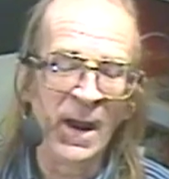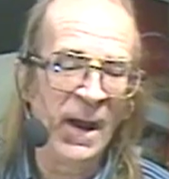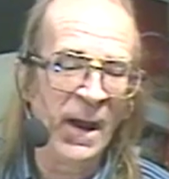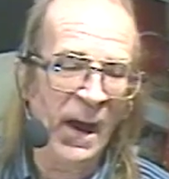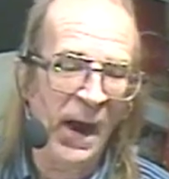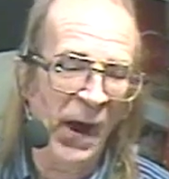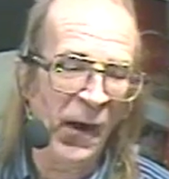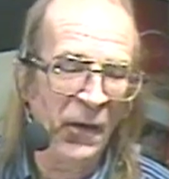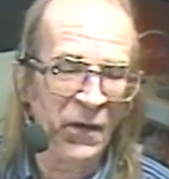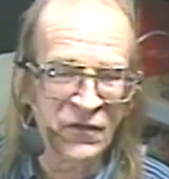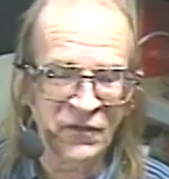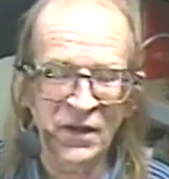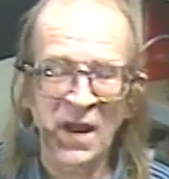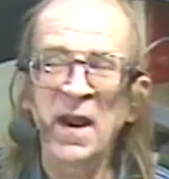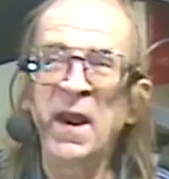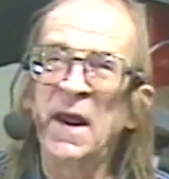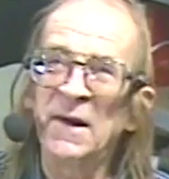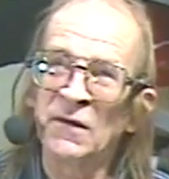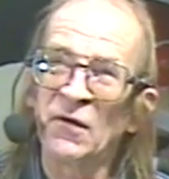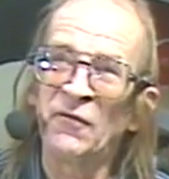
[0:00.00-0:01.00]
I always kind
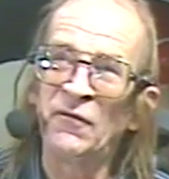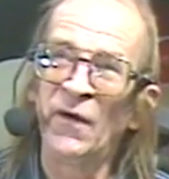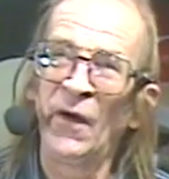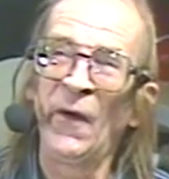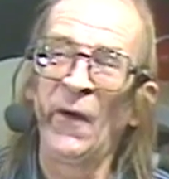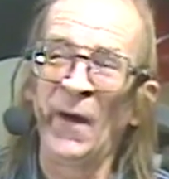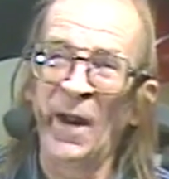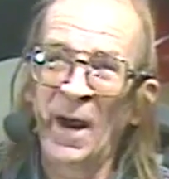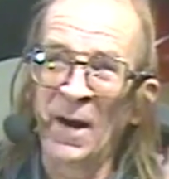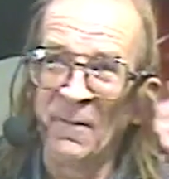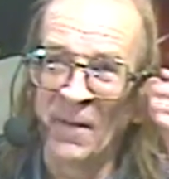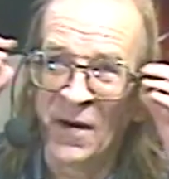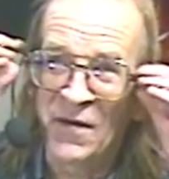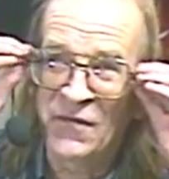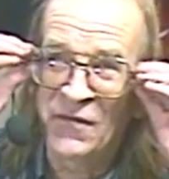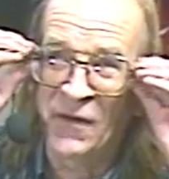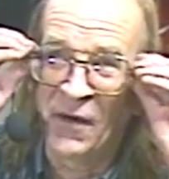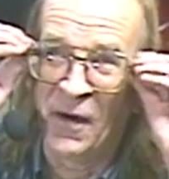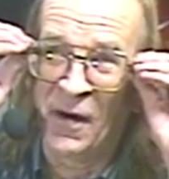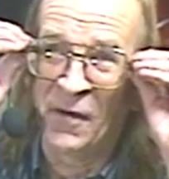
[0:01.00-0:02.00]
of have to figure it out
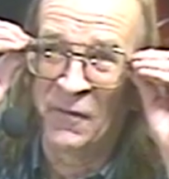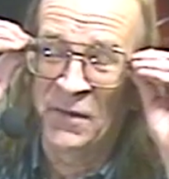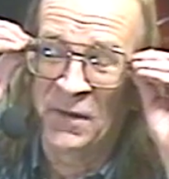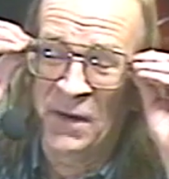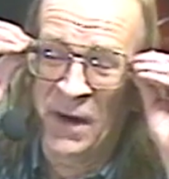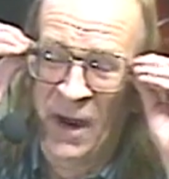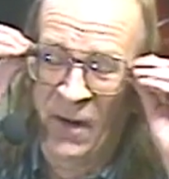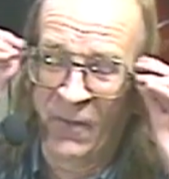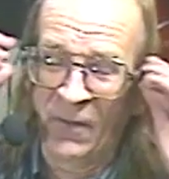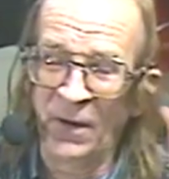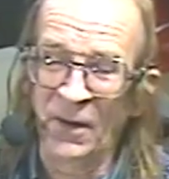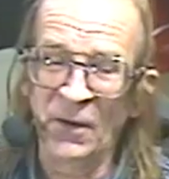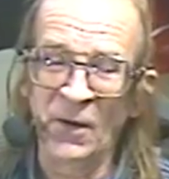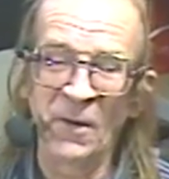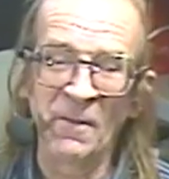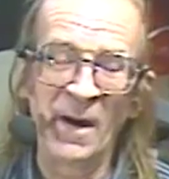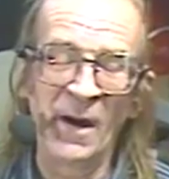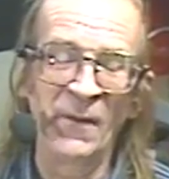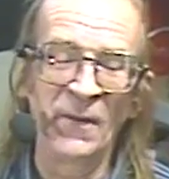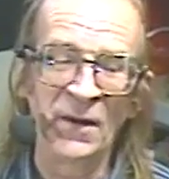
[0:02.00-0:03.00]
myself and not really go
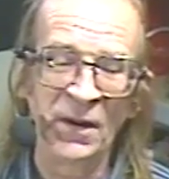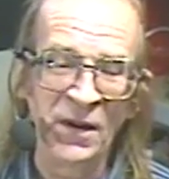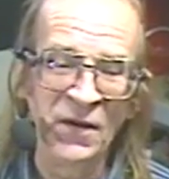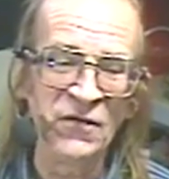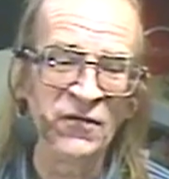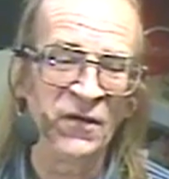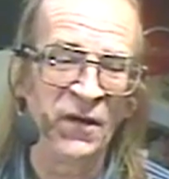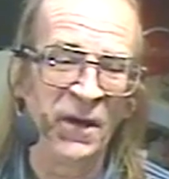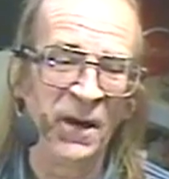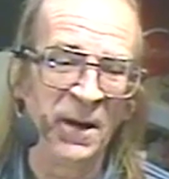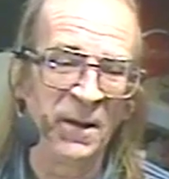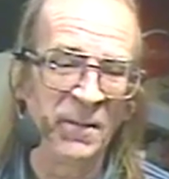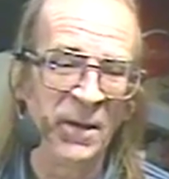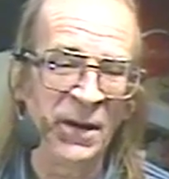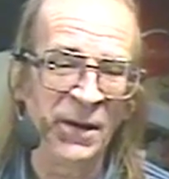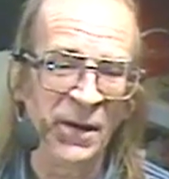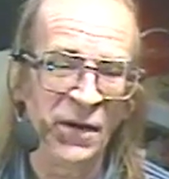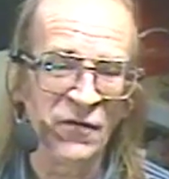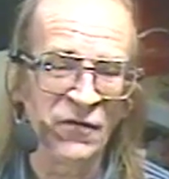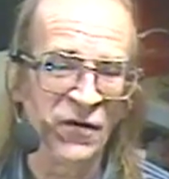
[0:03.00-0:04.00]
by what he's saying
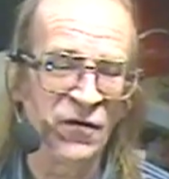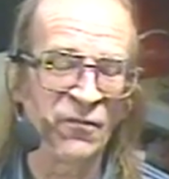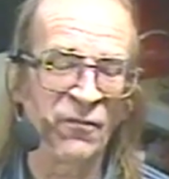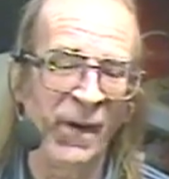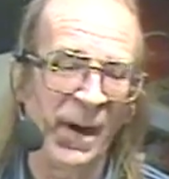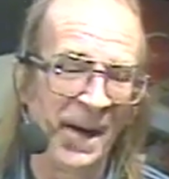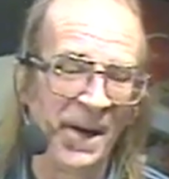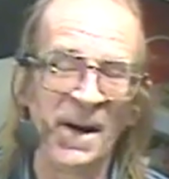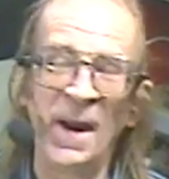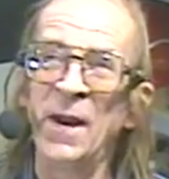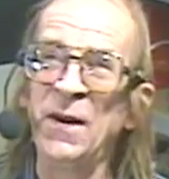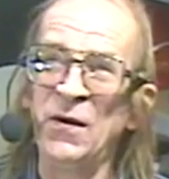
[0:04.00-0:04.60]
because he's probably not